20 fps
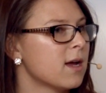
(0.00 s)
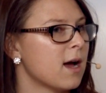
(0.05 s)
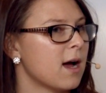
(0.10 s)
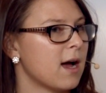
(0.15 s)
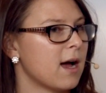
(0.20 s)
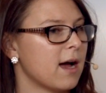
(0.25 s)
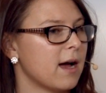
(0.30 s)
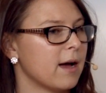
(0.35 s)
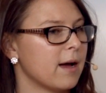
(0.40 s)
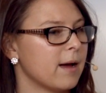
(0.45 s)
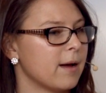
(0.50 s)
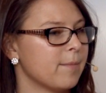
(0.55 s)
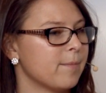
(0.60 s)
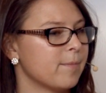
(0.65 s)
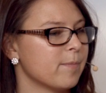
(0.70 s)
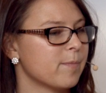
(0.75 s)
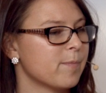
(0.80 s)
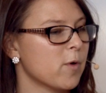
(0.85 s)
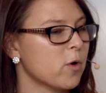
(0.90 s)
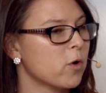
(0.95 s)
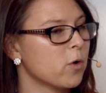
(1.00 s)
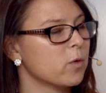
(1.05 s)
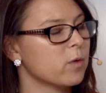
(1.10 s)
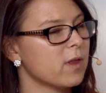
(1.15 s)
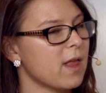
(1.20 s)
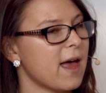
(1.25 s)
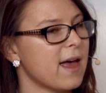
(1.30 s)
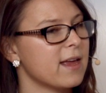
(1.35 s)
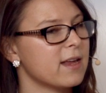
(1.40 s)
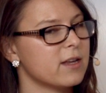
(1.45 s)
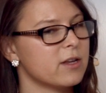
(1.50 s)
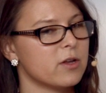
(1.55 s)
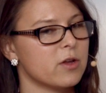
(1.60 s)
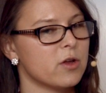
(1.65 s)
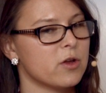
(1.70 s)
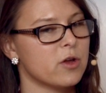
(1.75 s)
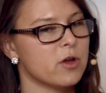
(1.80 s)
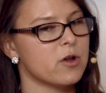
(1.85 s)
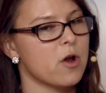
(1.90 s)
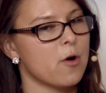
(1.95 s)
um, who let
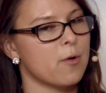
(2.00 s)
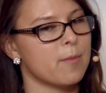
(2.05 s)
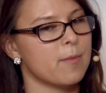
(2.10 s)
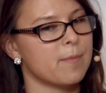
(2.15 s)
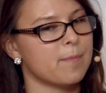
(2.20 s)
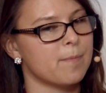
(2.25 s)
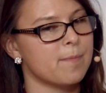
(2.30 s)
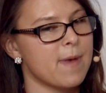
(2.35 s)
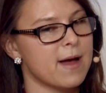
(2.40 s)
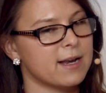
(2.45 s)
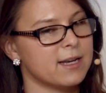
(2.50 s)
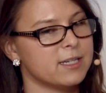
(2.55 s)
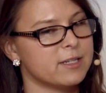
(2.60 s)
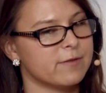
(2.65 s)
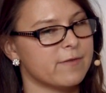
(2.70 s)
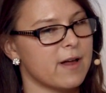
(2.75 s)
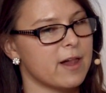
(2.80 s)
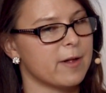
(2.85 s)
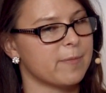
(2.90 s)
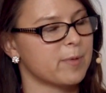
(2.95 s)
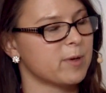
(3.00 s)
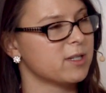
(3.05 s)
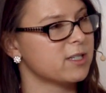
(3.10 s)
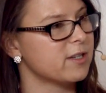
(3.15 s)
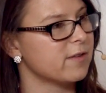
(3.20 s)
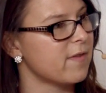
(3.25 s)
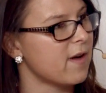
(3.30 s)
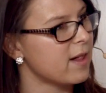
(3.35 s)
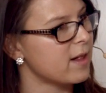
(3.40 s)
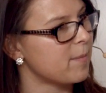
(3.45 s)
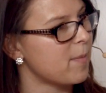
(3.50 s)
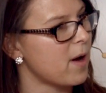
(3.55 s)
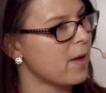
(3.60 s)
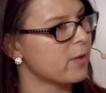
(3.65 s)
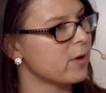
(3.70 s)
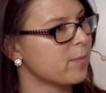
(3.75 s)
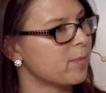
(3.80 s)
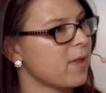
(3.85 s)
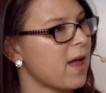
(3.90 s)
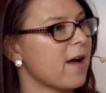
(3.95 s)
you know many developers develop on
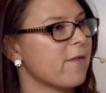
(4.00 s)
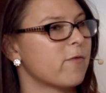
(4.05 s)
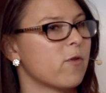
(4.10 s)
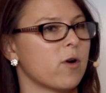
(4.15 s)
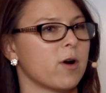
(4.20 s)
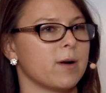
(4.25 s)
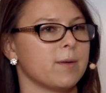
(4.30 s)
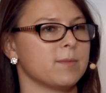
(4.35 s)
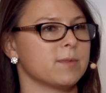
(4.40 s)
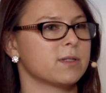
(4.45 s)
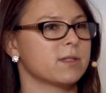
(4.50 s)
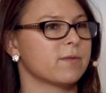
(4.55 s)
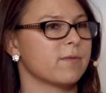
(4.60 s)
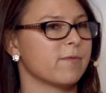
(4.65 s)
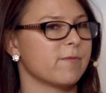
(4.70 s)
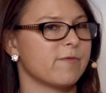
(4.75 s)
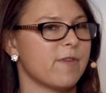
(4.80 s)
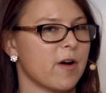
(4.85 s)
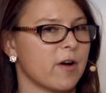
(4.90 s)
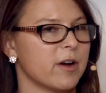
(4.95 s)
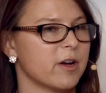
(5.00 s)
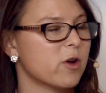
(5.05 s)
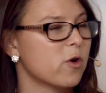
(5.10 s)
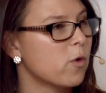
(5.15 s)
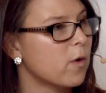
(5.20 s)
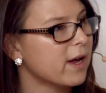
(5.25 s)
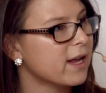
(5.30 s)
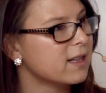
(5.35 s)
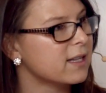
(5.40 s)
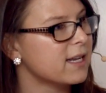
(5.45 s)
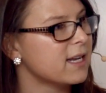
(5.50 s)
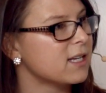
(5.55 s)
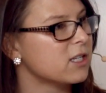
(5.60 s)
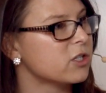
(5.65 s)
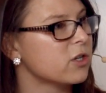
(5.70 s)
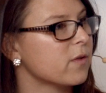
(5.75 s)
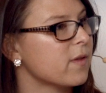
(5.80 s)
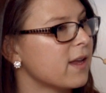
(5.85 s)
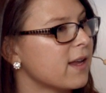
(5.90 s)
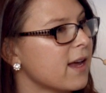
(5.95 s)
their platforms very quickly,
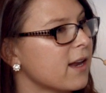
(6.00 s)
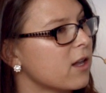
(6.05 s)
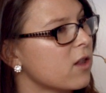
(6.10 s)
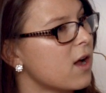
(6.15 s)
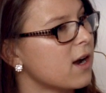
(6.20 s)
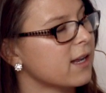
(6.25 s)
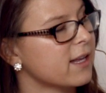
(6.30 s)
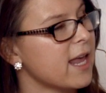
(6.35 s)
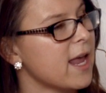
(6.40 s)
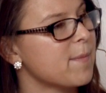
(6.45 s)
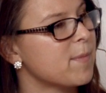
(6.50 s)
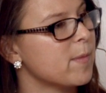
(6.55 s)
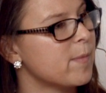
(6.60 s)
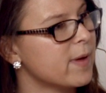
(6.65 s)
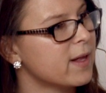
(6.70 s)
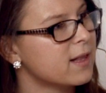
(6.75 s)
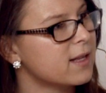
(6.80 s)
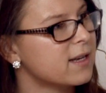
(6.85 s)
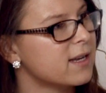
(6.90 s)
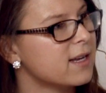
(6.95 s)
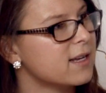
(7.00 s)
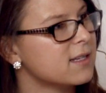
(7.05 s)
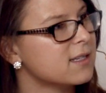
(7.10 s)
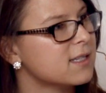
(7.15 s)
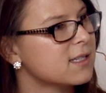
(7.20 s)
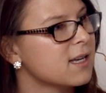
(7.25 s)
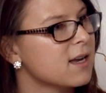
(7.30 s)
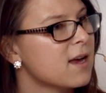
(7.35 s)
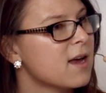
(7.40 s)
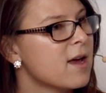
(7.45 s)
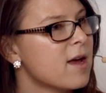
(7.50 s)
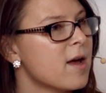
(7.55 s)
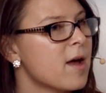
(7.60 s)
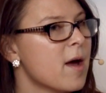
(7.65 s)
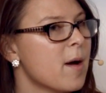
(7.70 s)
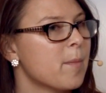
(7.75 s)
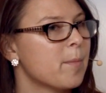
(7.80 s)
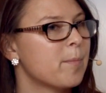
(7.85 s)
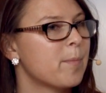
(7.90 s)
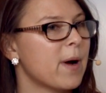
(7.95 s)
so they get a lot of capabilities.
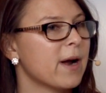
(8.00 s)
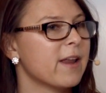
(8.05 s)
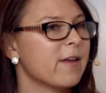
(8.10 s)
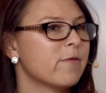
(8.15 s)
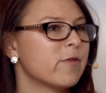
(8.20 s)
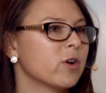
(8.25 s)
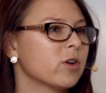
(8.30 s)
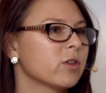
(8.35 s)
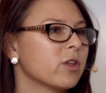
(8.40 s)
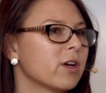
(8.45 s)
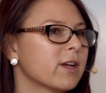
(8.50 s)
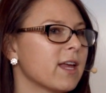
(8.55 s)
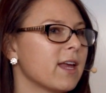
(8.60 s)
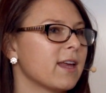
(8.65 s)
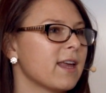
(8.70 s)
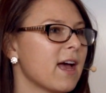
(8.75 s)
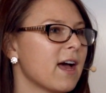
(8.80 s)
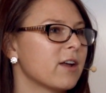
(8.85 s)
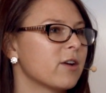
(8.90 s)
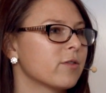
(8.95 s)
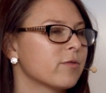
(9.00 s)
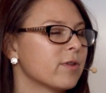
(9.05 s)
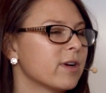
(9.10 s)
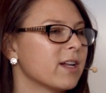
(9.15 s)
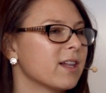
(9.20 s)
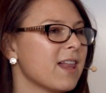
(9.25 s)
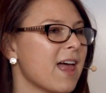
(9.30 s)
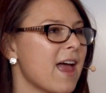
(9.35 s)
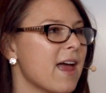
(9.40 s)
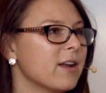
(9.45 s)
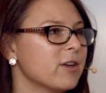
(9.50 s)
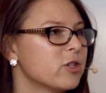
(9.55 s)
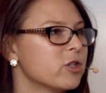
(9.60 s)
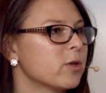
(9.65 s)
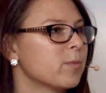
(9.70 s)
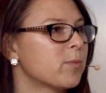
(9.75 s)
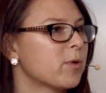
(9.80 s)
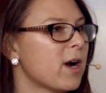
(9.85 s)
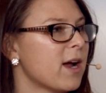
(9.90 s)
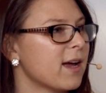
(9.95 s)
But if you're looking at a real
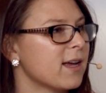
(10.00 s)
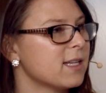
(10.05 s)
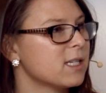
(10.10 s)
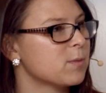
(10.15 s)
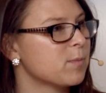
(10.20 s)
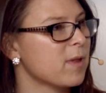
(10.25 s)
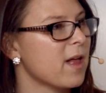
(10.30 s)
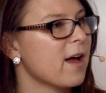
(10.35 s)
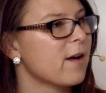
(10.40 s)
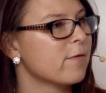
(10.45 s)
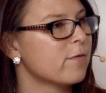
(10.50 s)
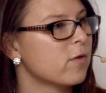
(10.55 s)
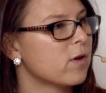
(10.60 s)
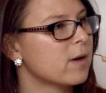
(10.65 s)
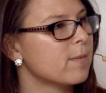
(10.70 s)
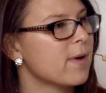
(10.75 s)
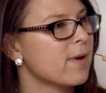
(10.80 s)
enterprise platform,